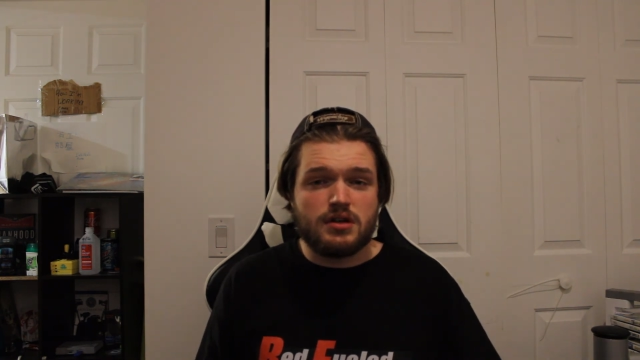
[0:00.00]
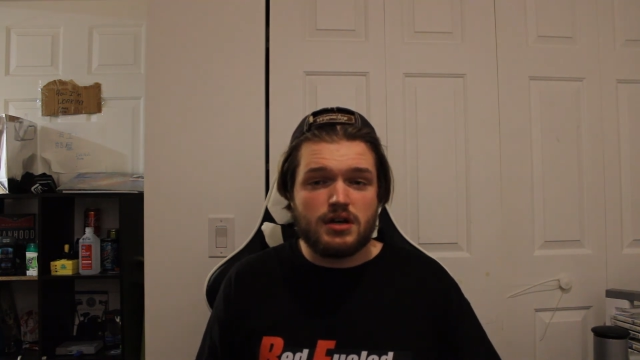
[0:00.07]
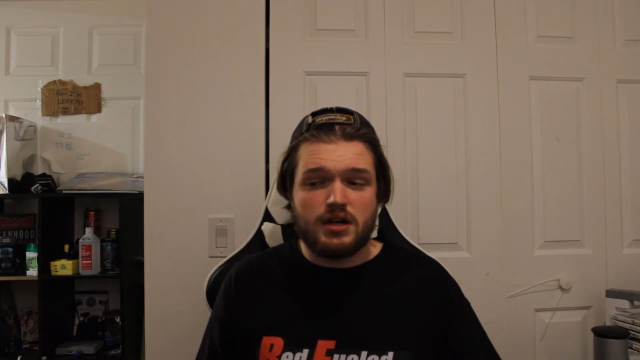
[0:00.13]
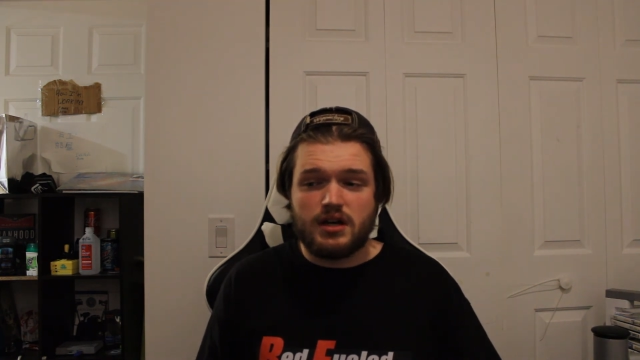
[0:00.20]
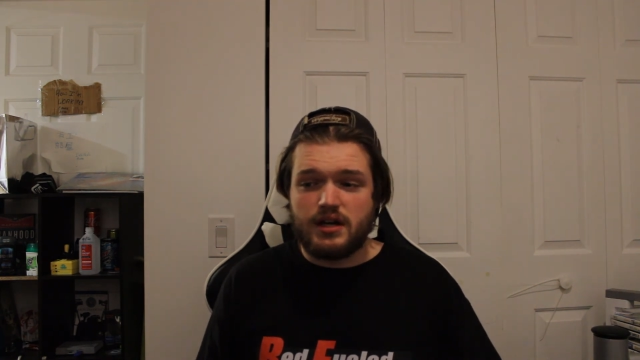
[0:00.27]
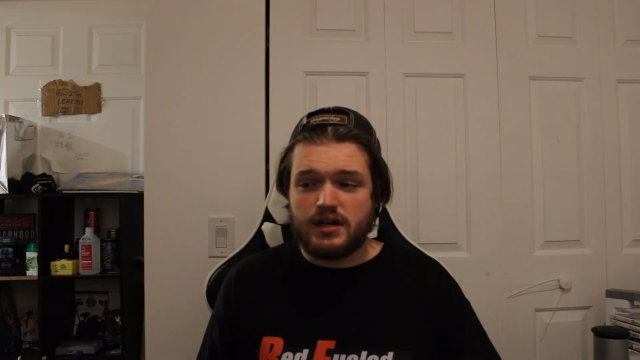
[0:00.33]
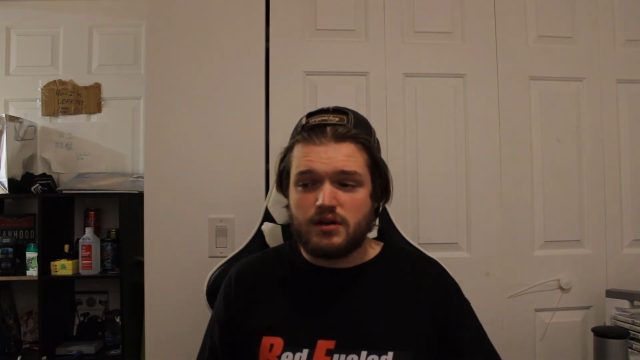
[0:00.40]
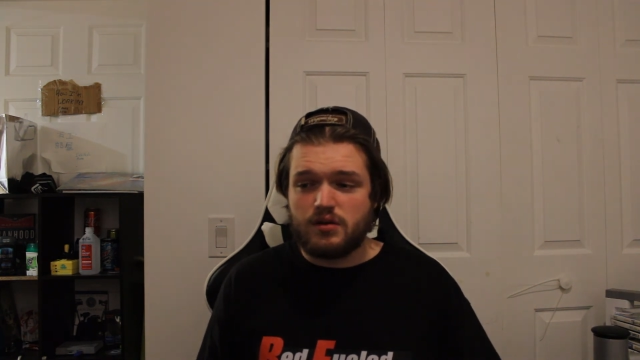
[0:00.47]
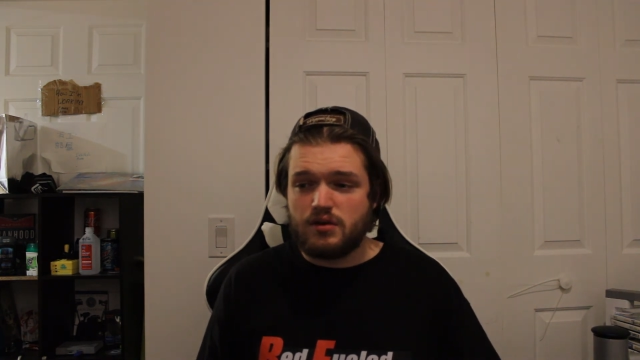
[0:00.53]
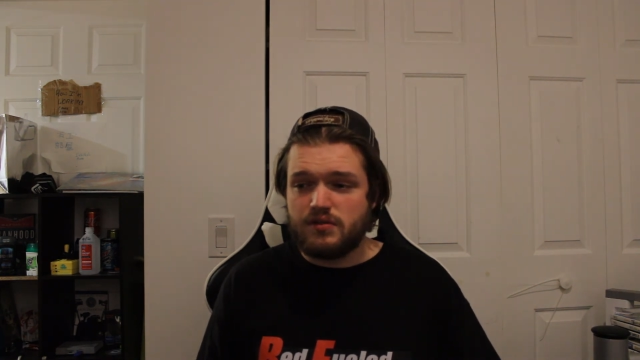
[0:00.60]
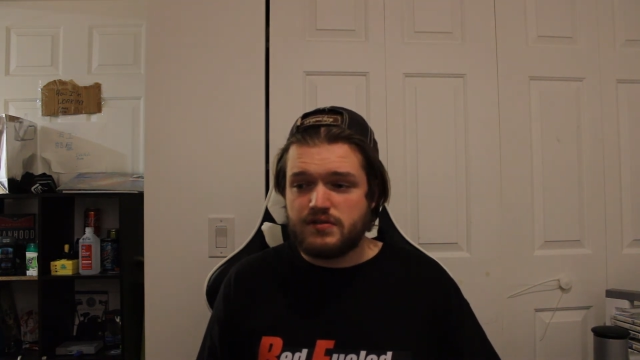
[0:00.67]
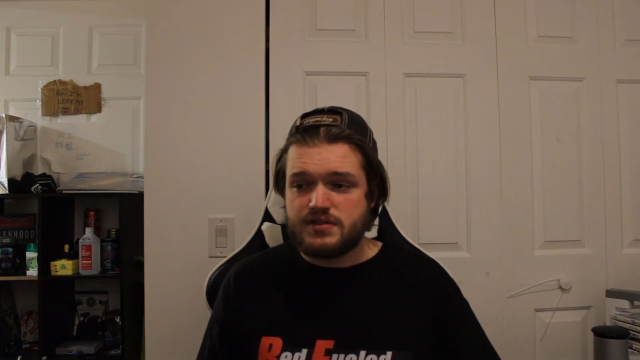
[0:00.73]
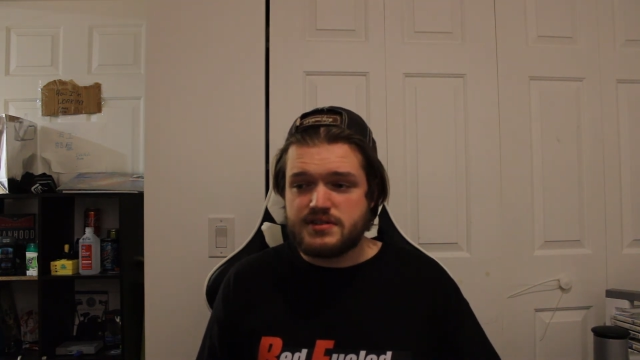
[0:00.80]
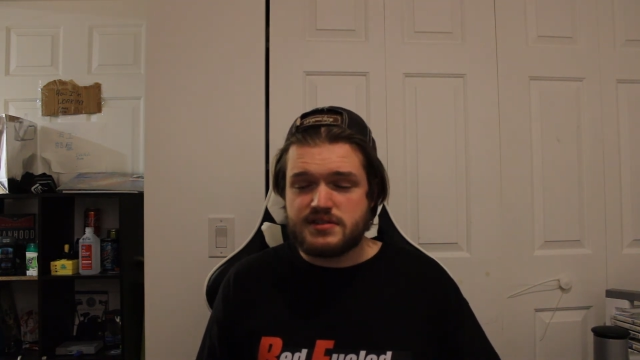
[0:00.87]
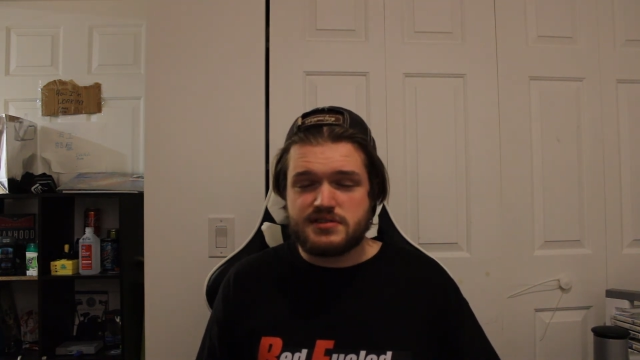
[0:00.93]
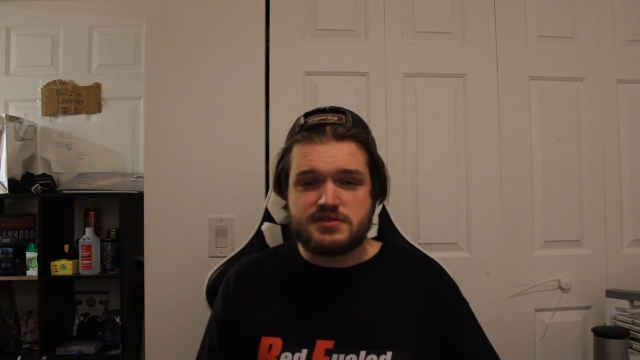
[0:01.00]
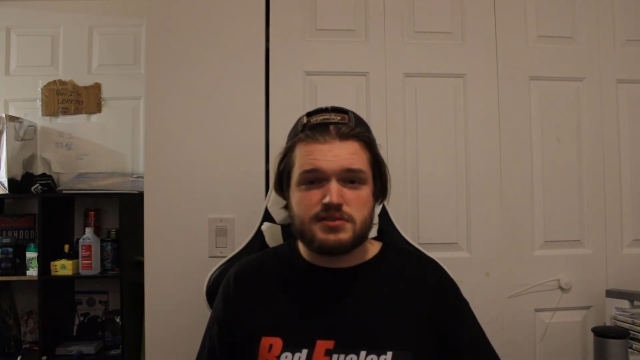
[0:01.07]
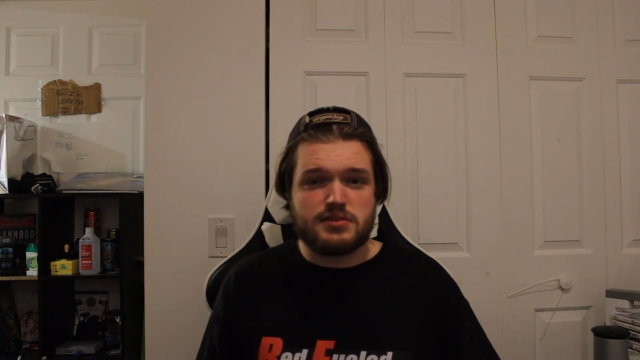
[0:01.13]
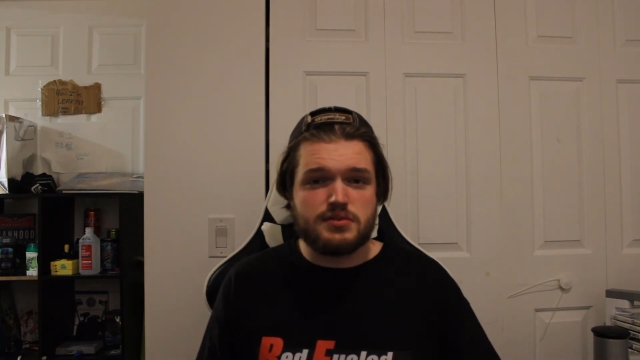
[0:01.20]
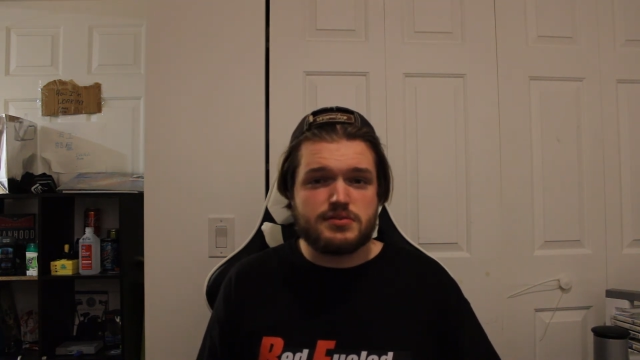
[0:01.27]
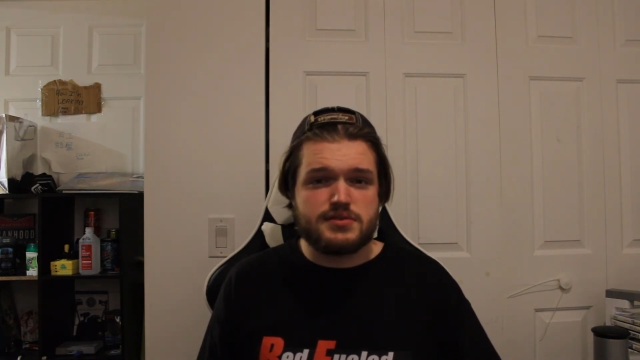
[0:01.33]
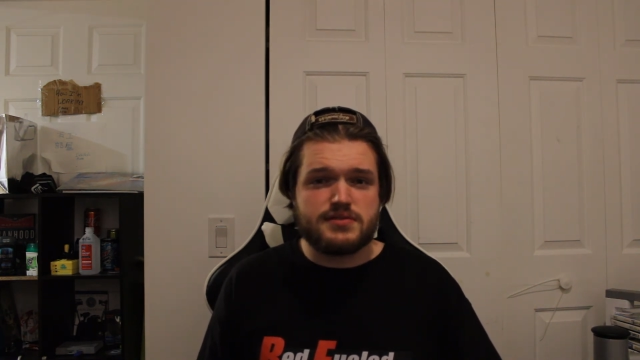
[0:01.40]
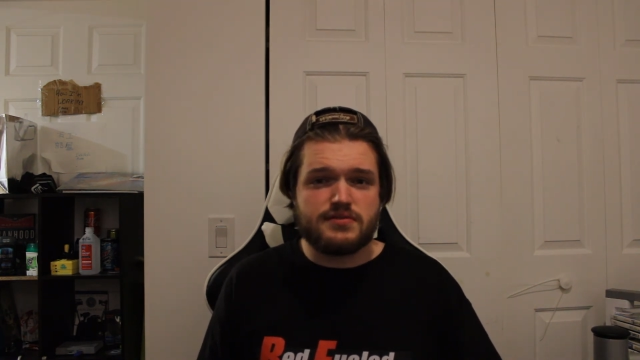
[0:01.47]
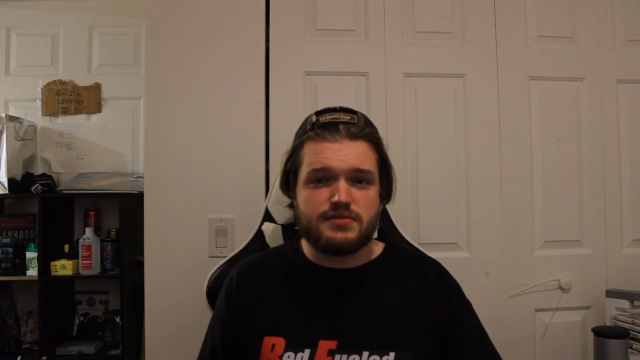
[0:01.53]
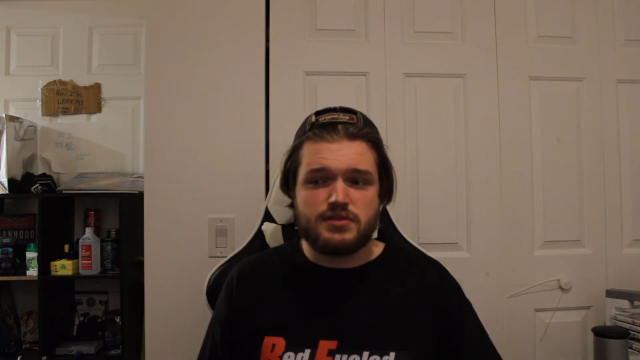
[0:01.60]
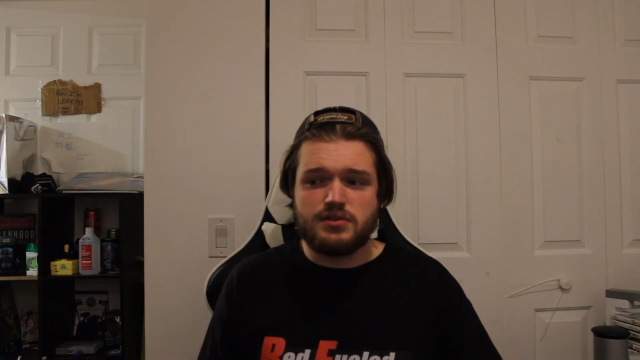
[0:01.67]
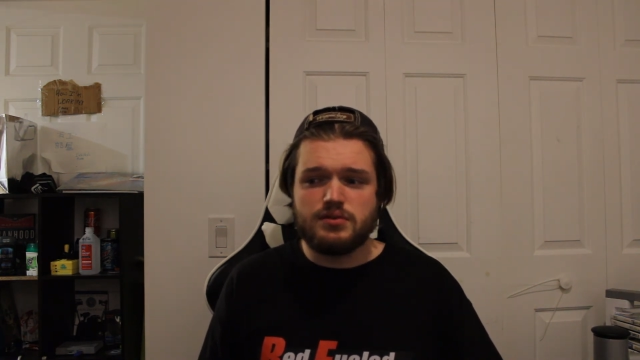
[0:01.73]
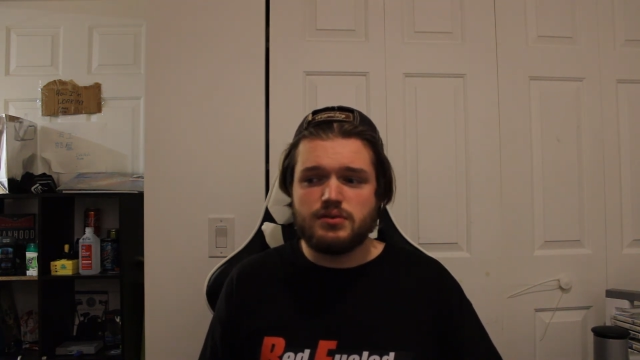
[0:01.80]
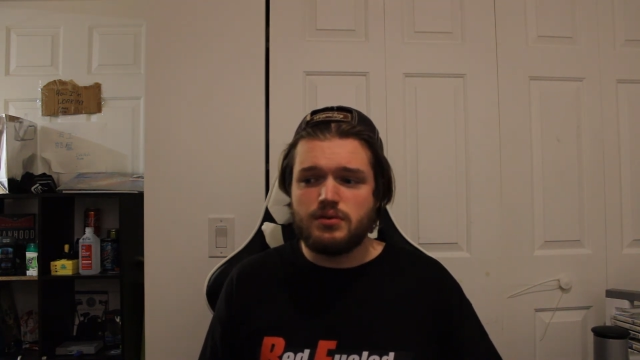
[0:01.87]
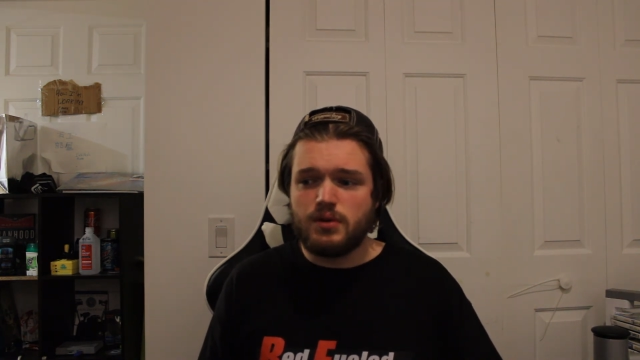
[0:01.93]
I don't know if it's exclusive
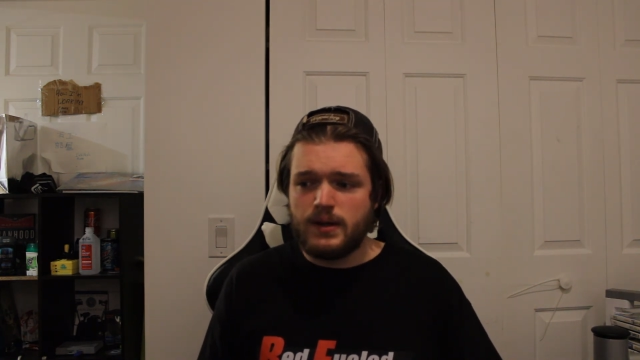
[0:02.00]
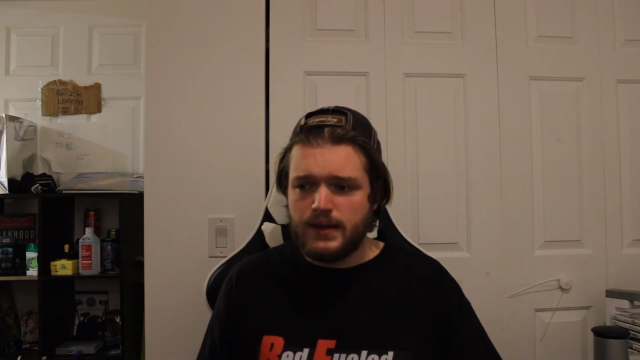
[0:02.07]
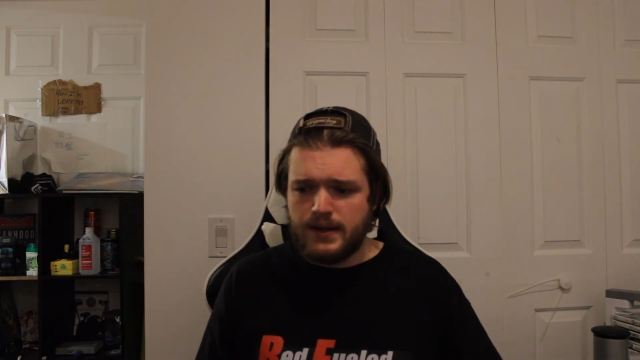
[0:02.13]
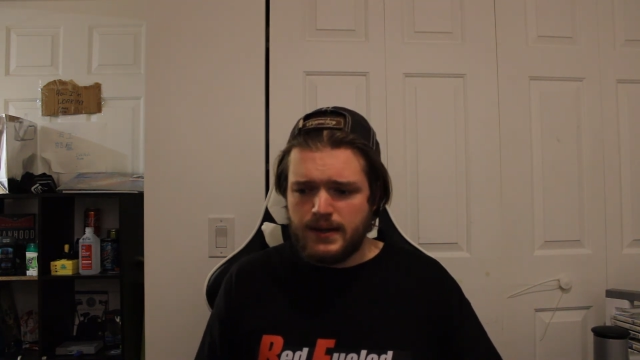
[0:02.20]
to